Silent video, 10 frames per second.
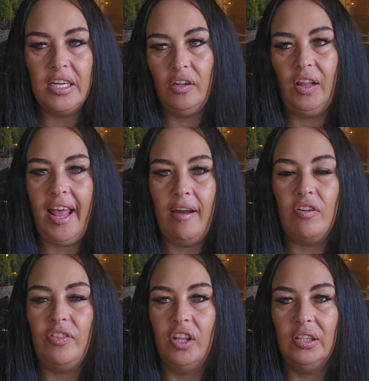a layer,
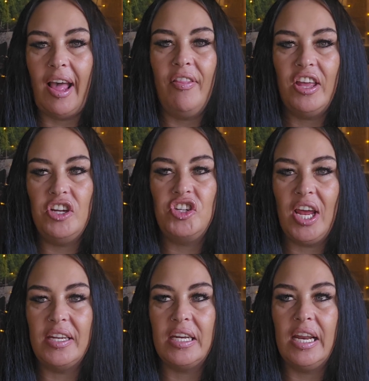and the layer that you're
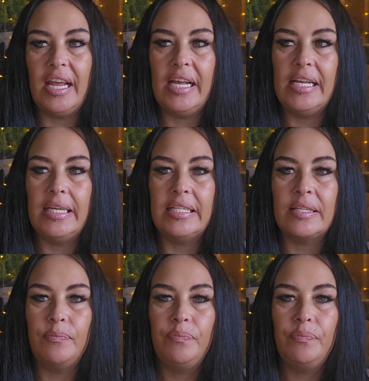shedding is